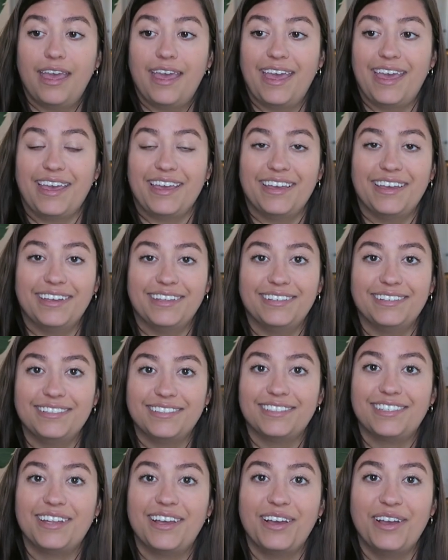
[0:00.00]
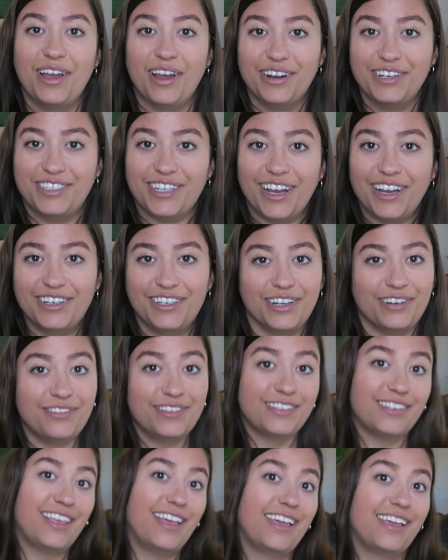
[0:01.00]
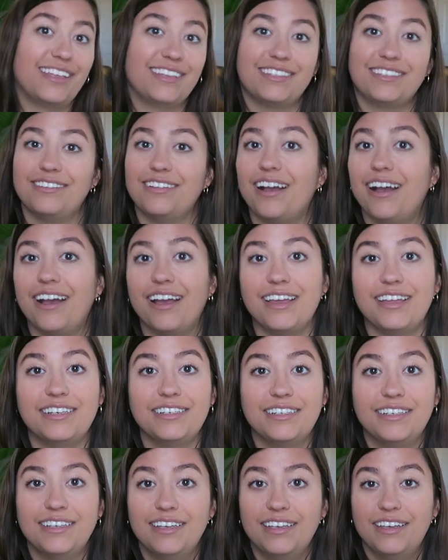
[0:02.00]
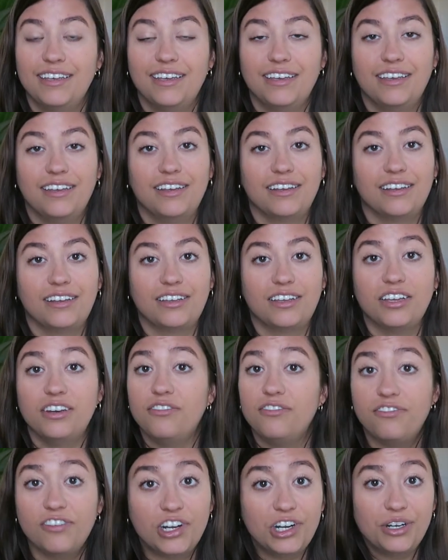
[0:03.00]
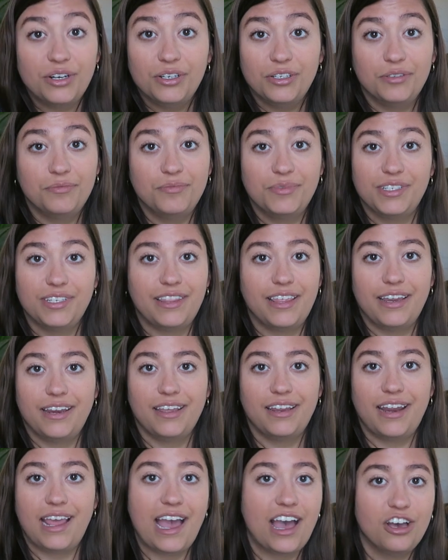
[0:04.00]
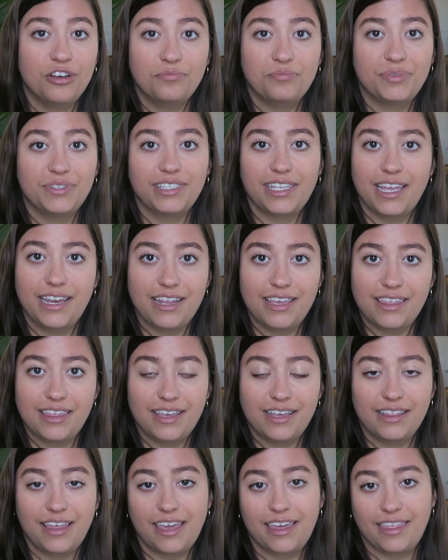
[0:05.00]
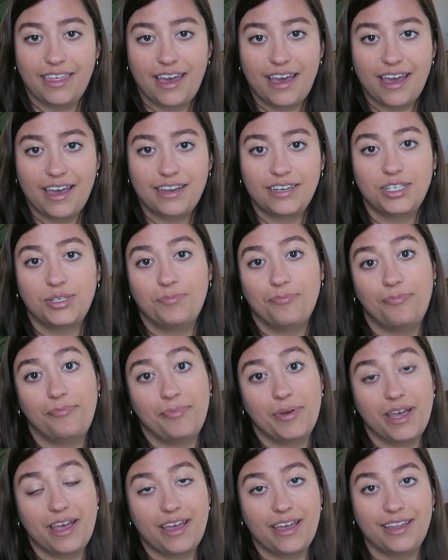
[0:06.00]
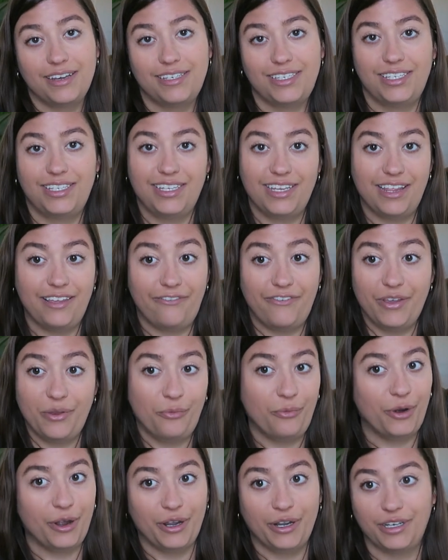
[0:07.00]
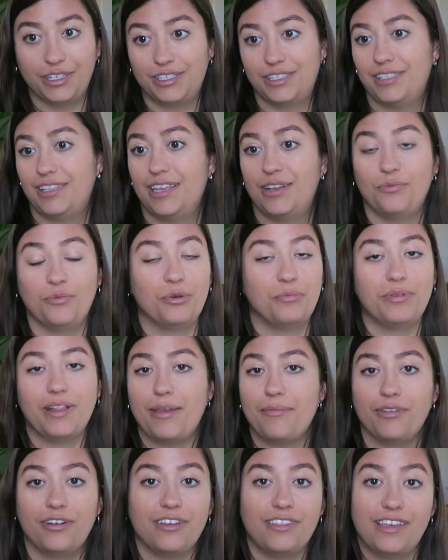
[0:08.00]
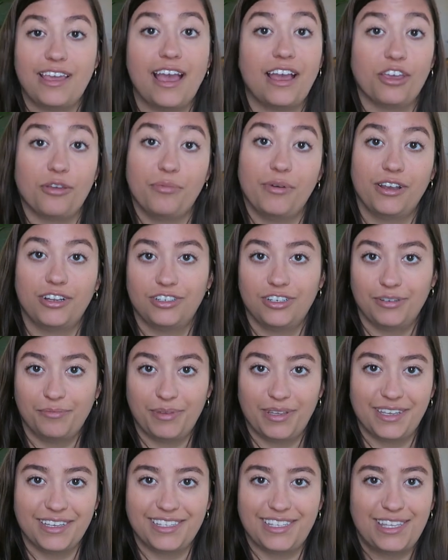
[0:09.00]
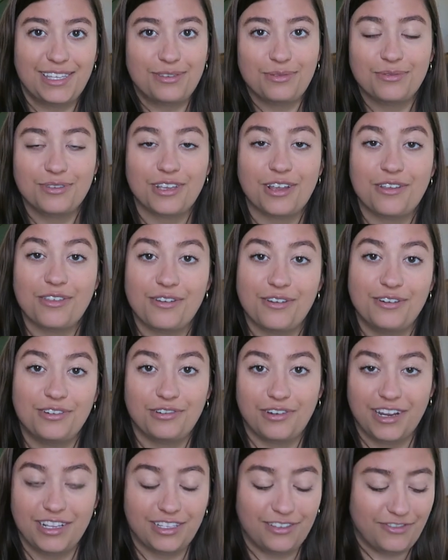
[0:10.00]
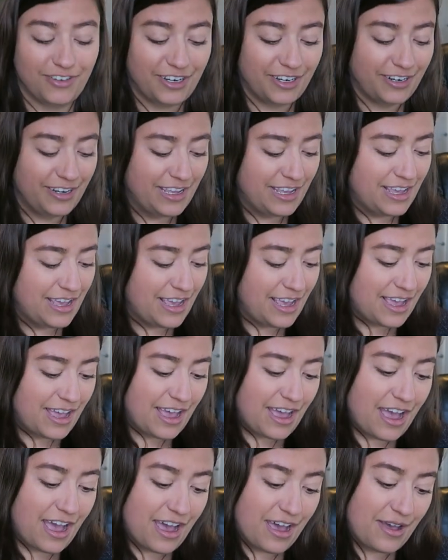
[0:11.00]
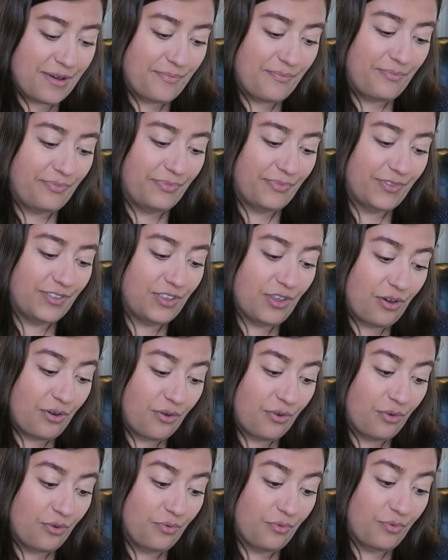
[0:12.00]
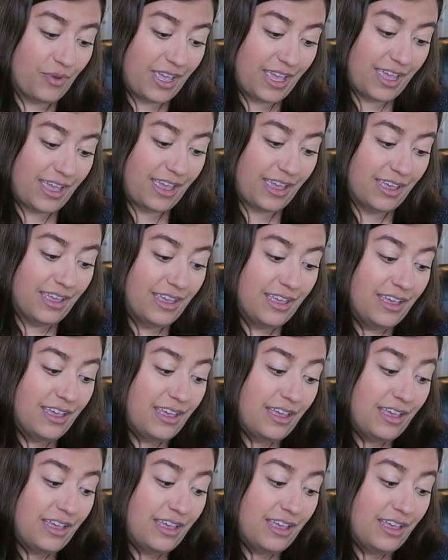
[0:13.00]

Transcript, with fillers: and our doctor was like, it's not confirmed that it helps anything like that, but if it works, then we'll blame it on the acupuncture, because this was our third transfer. Um, so we